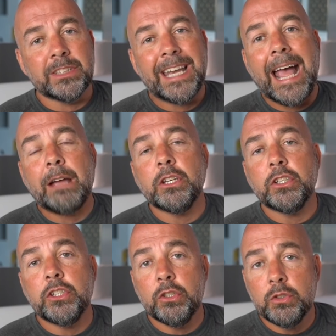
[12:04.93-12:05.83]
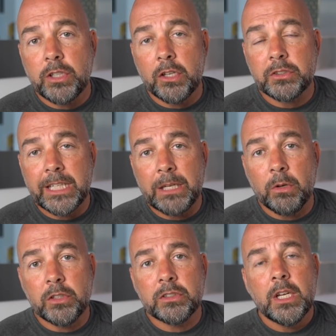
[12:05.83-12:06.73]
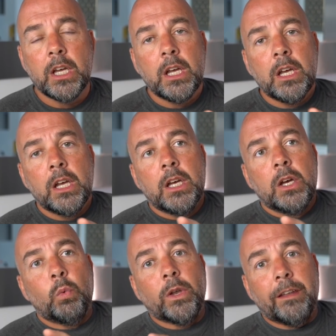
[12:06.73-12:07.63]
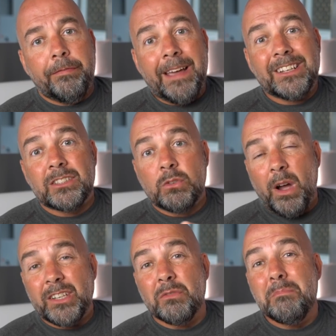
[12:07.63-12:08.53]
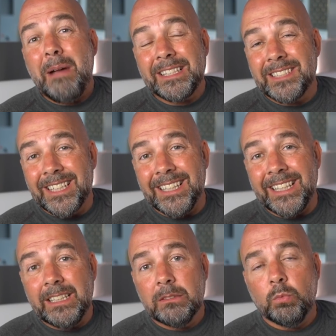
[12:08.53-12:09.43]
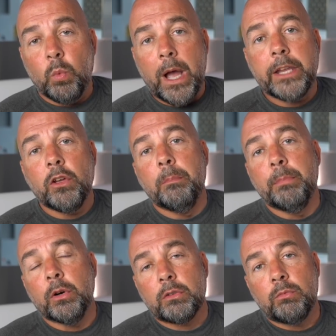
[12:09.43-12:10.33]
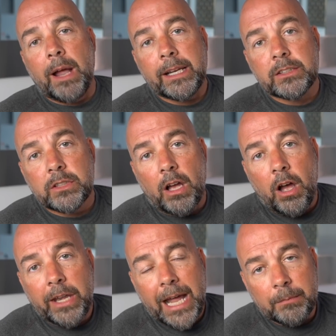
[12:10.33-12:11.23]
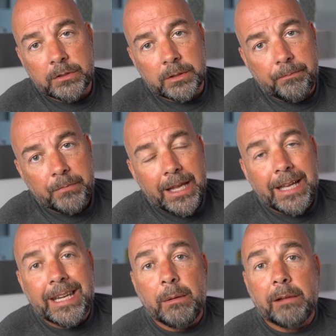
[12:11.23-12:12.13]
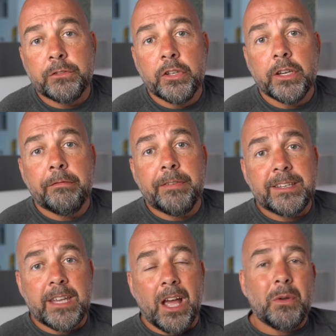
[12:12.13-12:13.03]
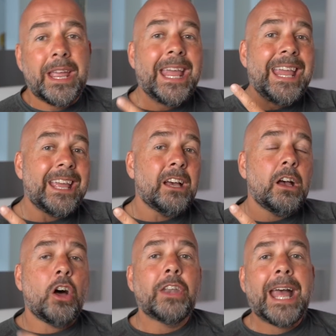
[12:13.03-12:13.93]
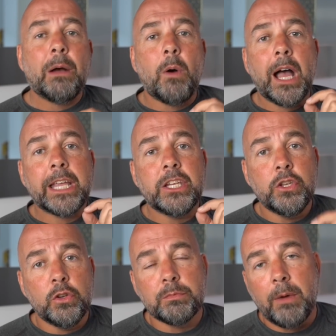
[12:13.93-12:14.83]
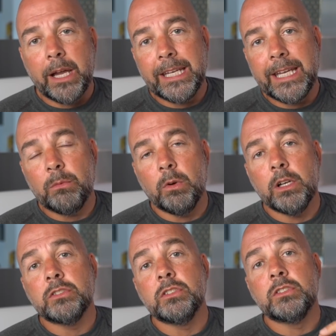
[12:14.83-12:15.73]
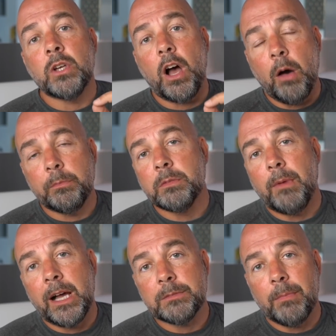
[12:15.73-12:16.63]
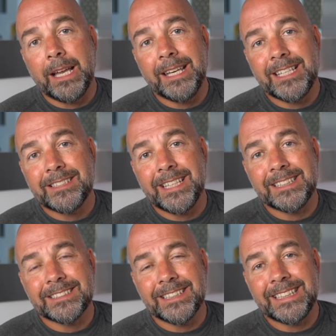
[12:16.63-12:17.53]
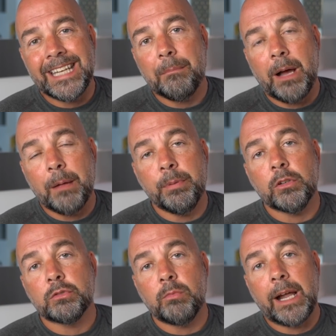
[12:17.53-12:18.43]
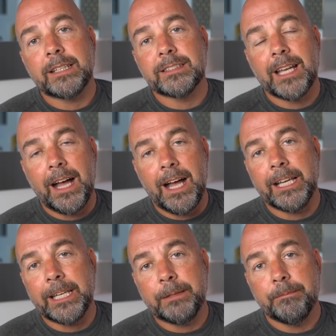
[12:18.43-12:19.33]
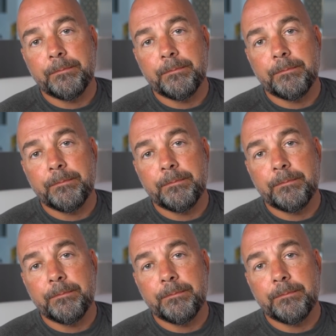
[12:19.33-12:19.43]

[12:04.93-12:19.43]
and how you use those keywords will affect quite dramatically where your book ranks on Amazon. Now, I've done a video here on how I use my keywords to optimize my listings and get my books ranked highly.